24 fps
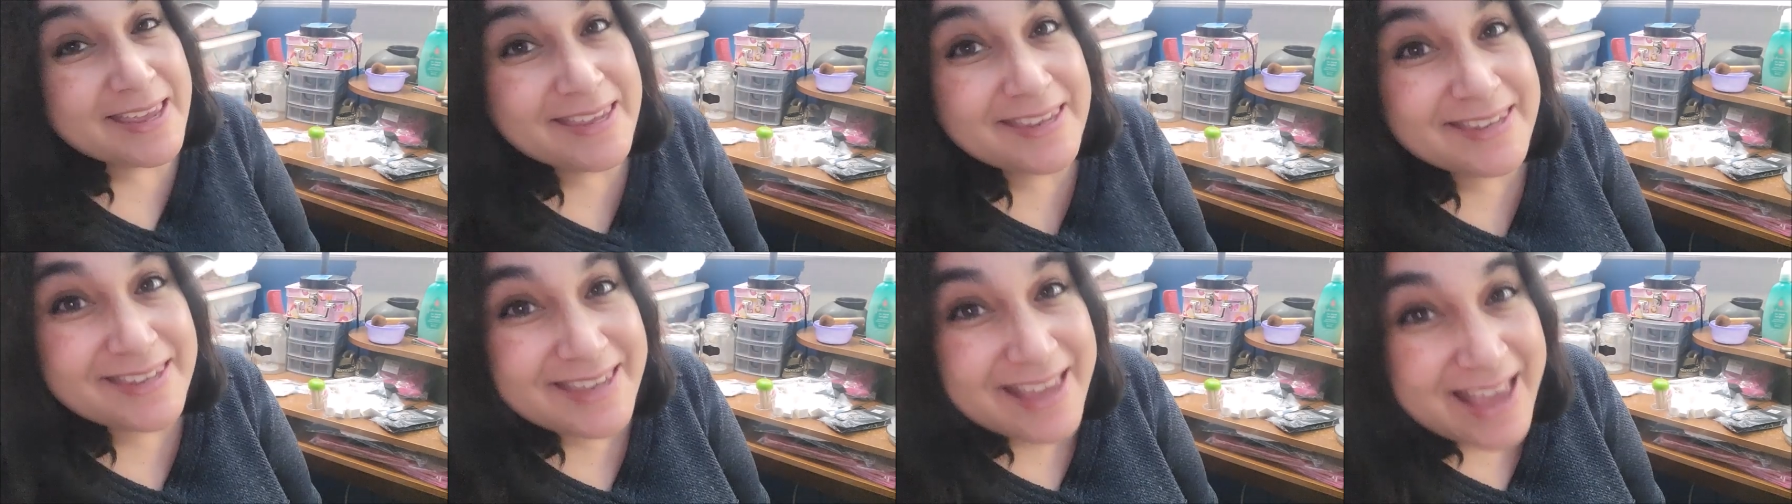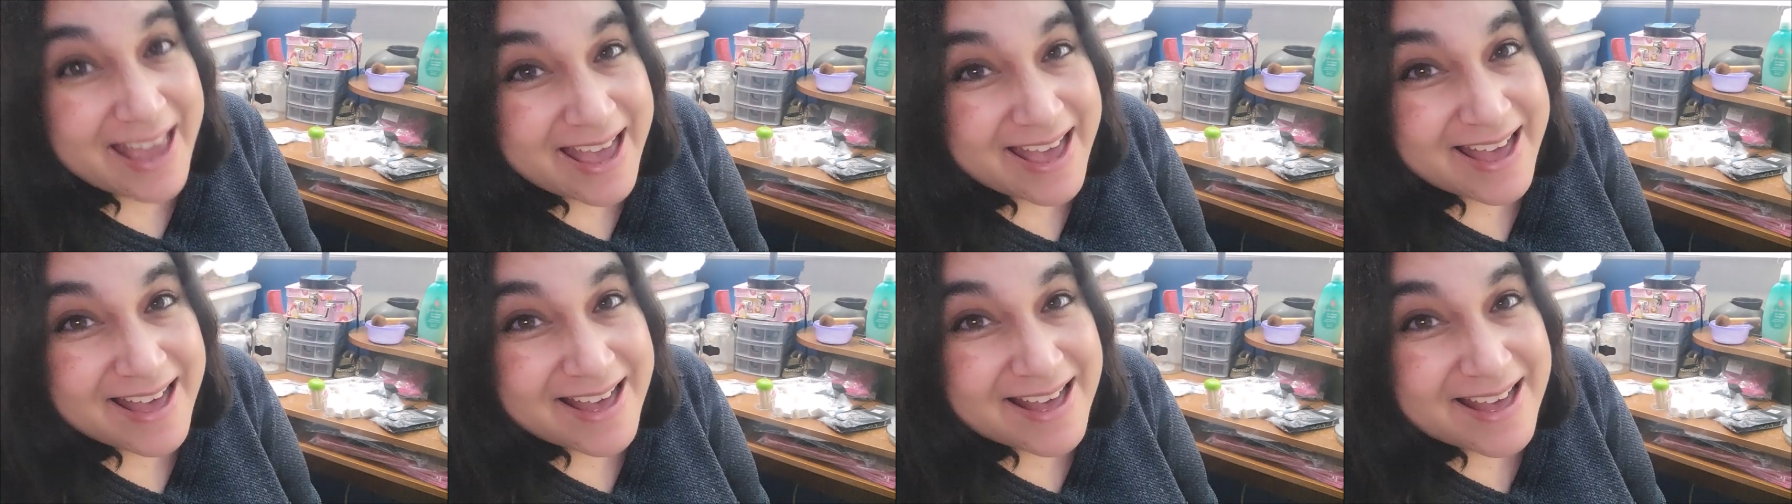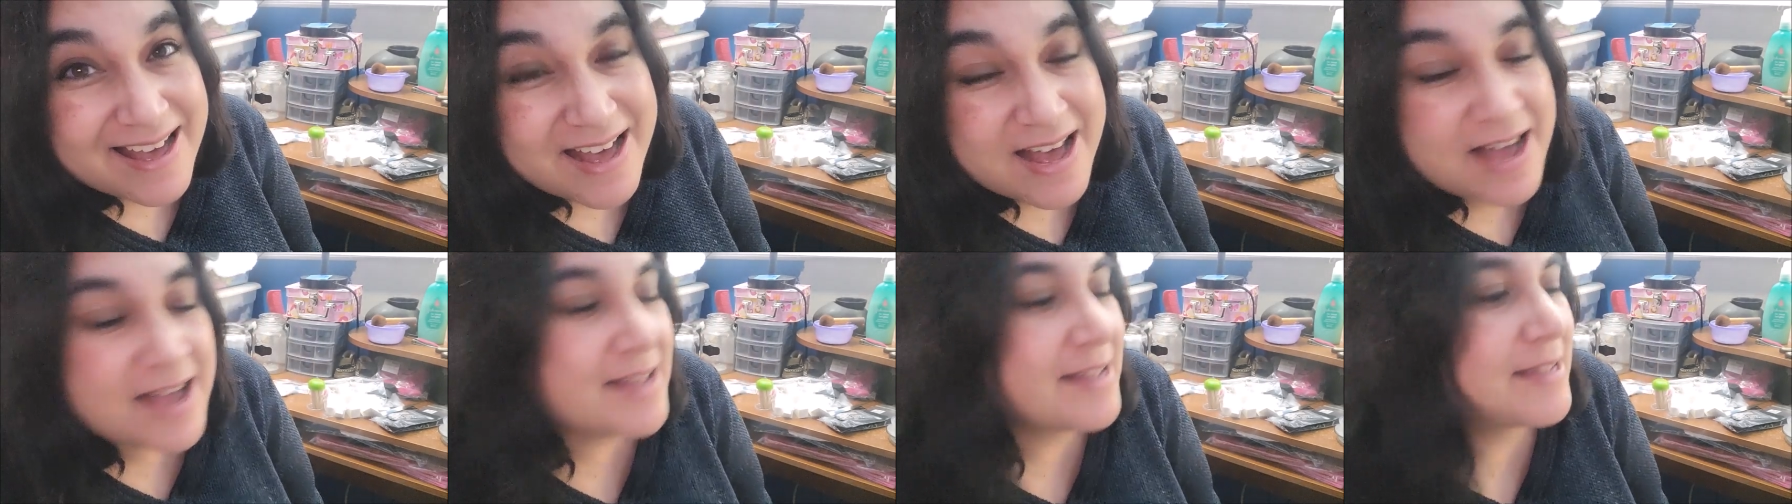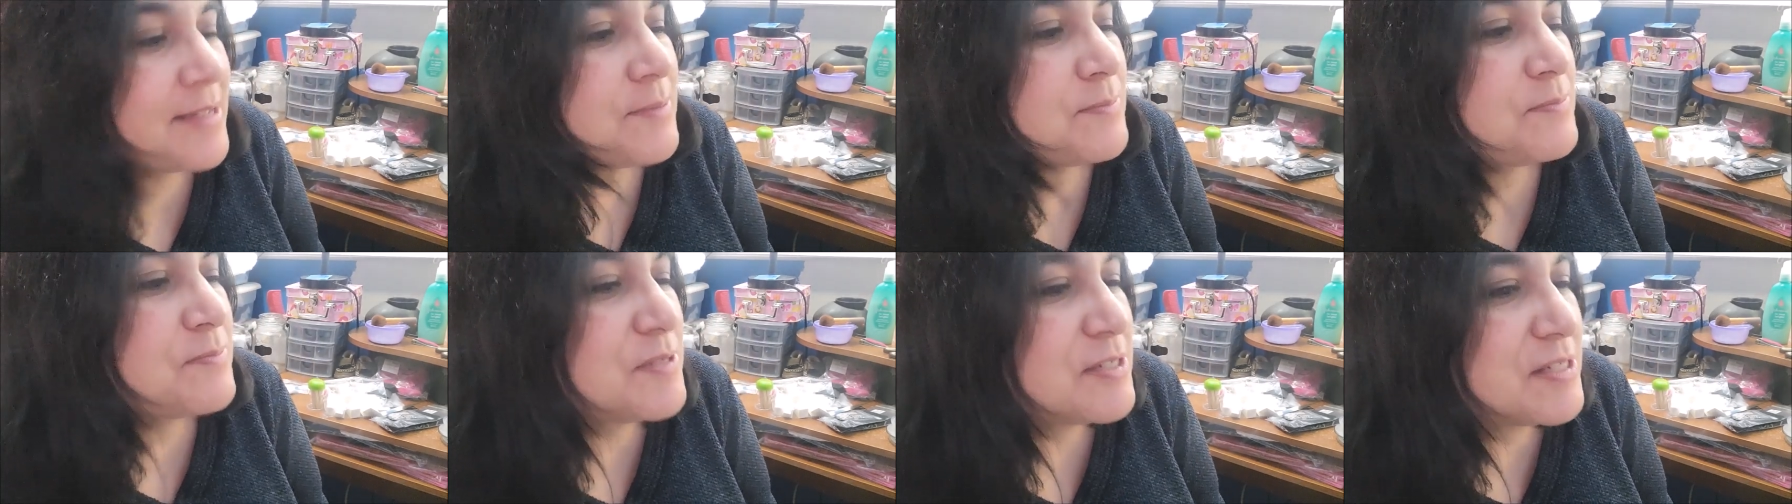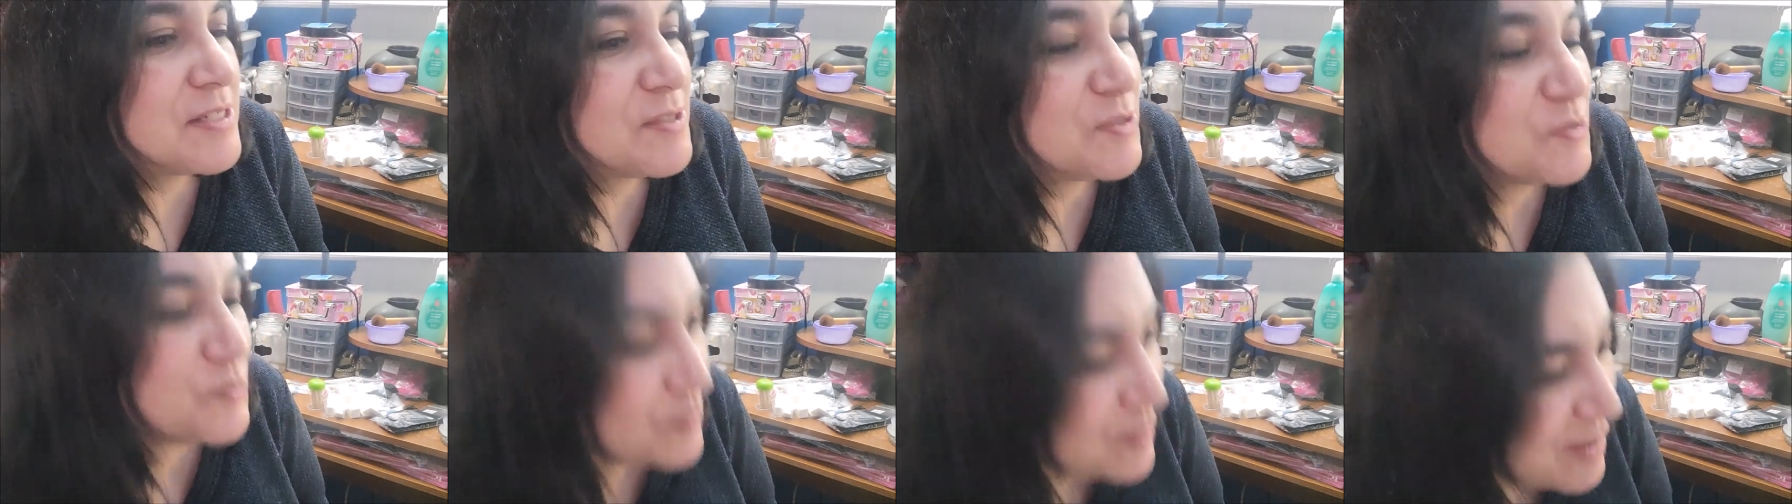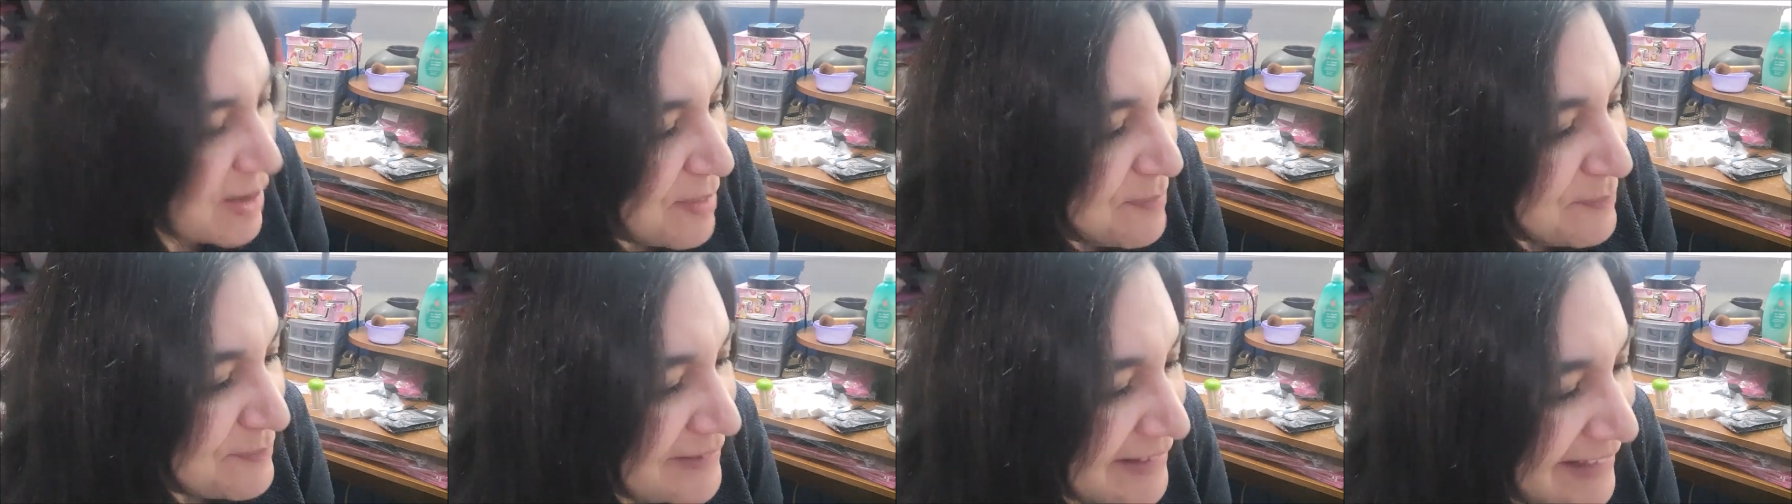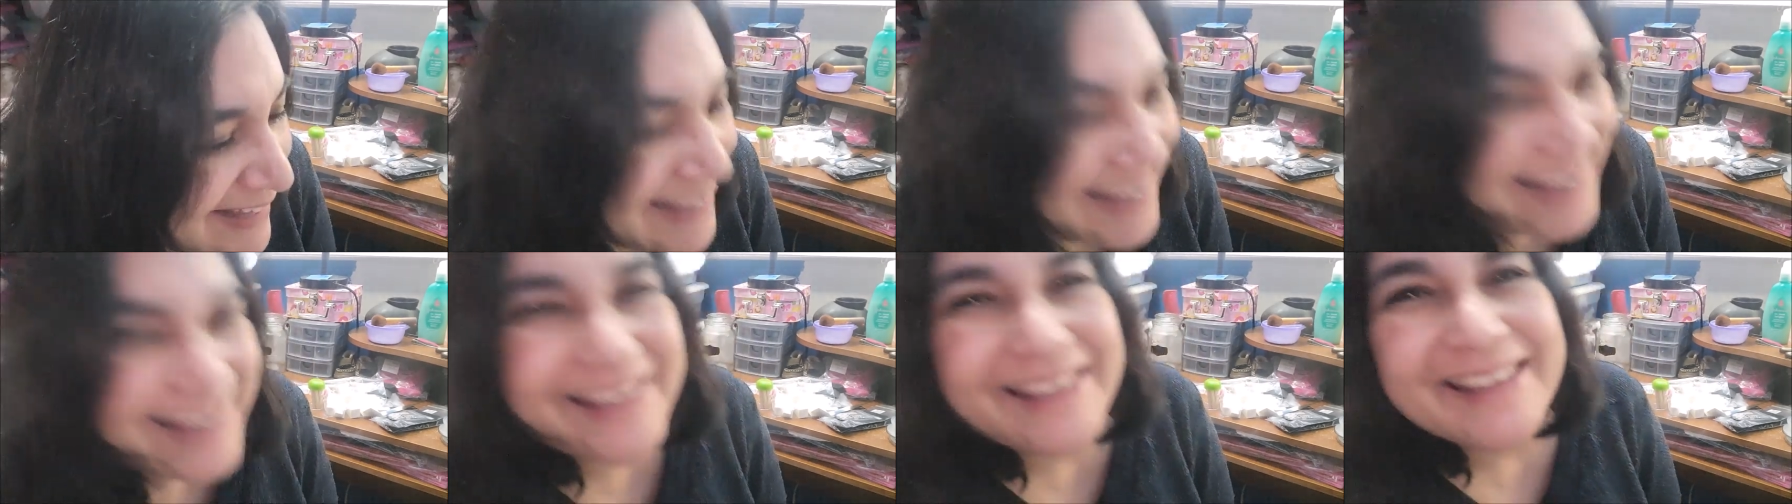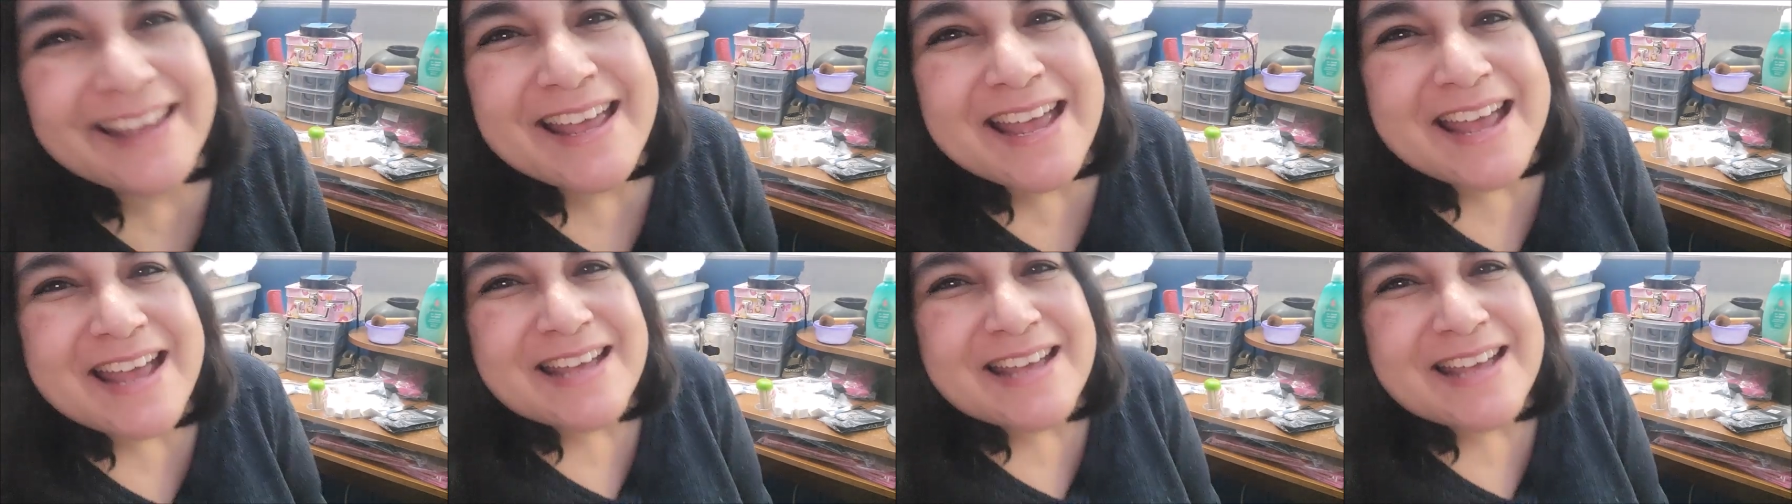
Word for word: yeah, I am just rambling.